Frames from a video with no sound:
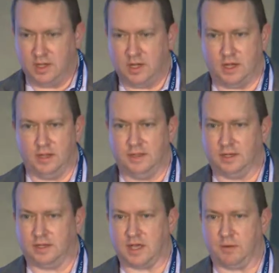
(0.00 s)

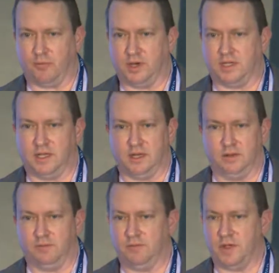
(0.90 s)
that kind of break
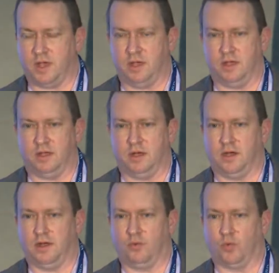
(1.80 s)
down
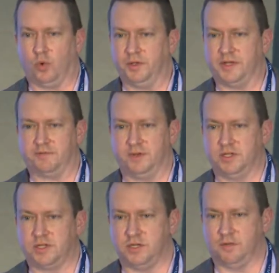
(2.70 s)
on role
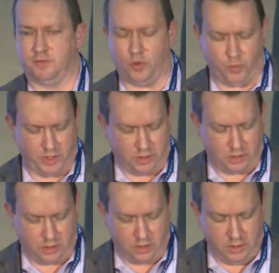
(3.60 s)
definition of who we
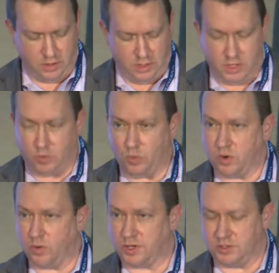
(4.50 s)
are and
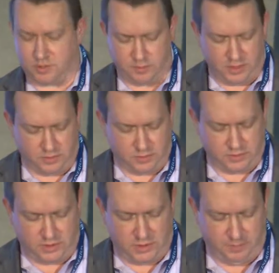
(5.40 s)
what we're contributing to a
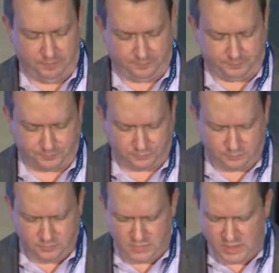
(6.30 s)
team.
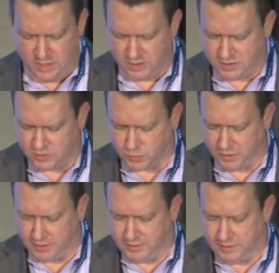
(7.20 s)
It just
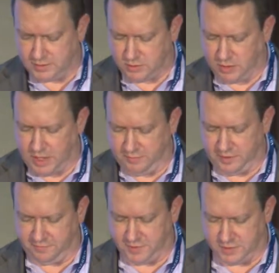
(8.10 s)
really leads to a lot of
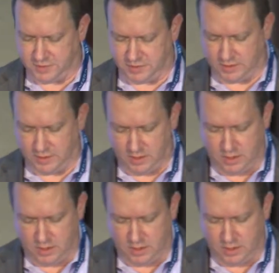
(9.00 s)
inefficiency.